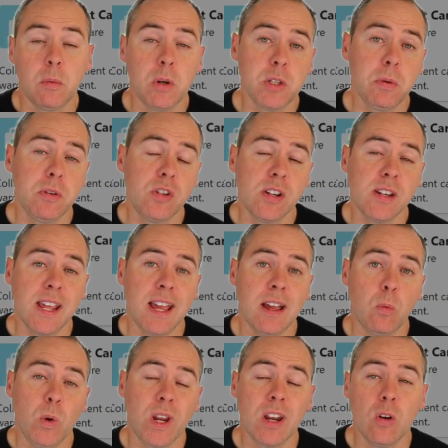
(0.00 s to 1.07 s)
Now, once we've done
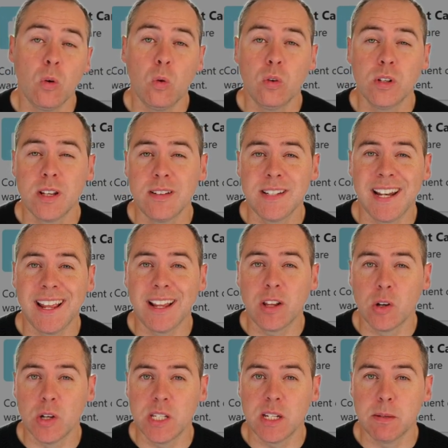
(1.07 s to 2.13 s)
that, we can also
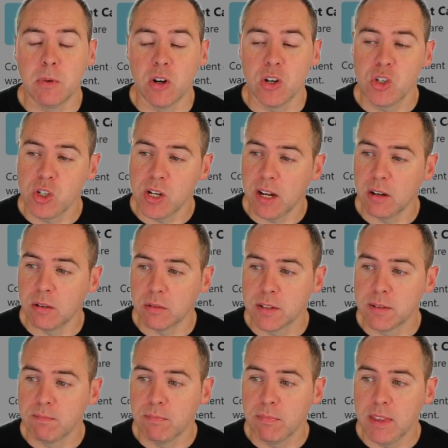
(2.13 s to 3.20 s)
select customize
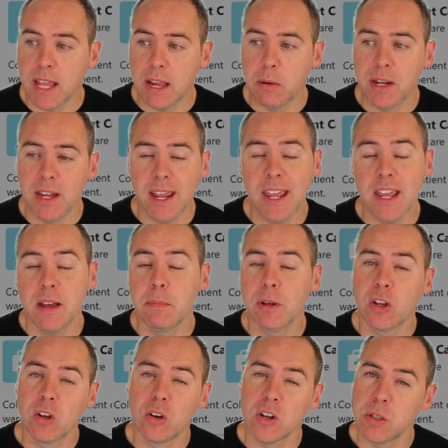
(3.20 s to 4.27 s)
channels. Now in here,
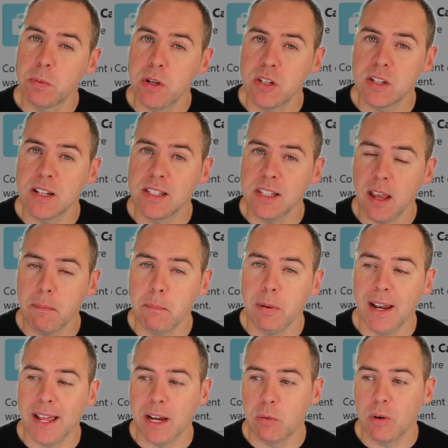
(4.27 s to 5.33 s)
because we're using a
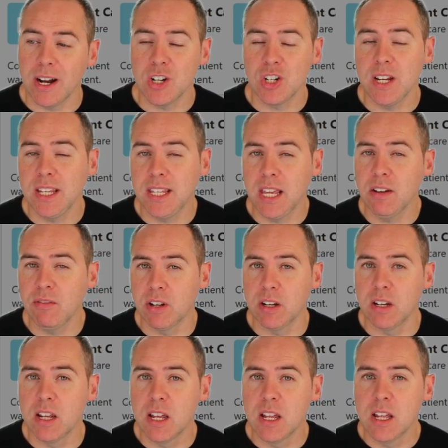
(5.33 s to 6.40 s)
template, we're actually
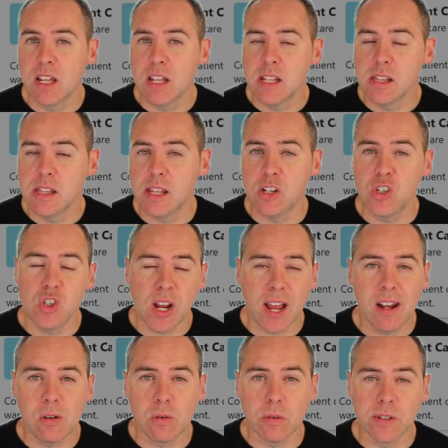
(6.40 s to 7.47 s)
given the
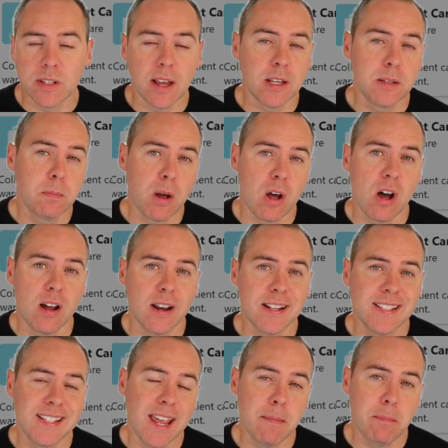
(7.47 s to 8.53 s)
channels as
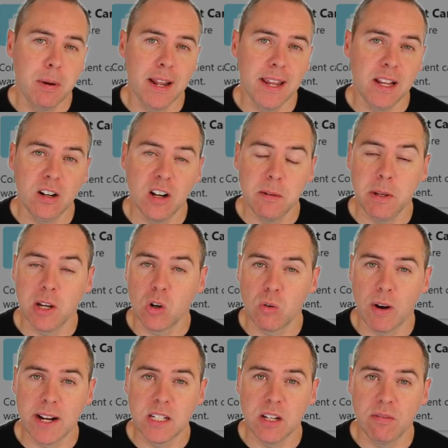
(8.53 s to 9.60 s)
part of the template are going to be
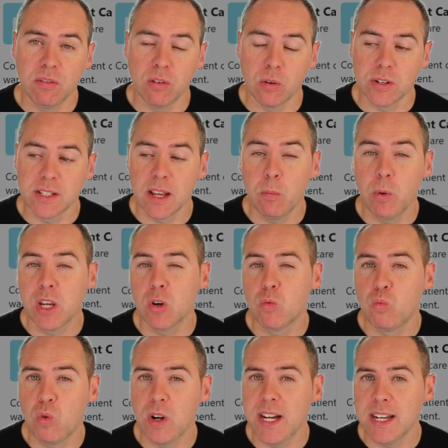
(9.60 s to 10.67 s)
created for us, and we
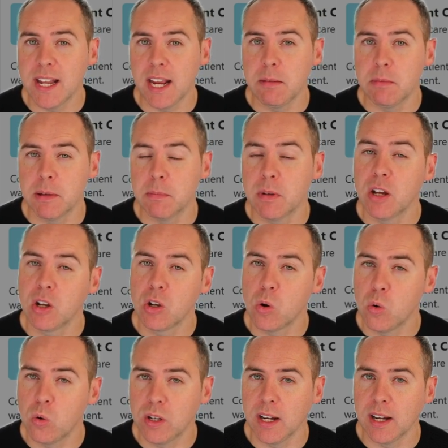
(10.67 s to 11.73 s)
could rename them
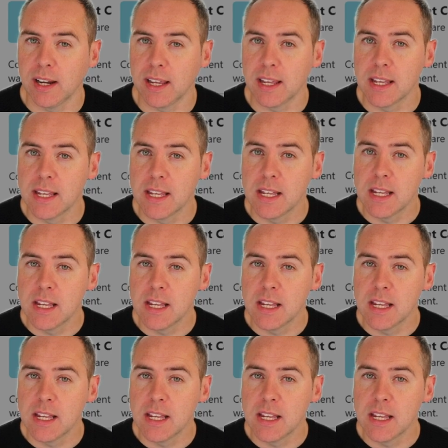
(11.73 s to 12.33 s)
accordingly.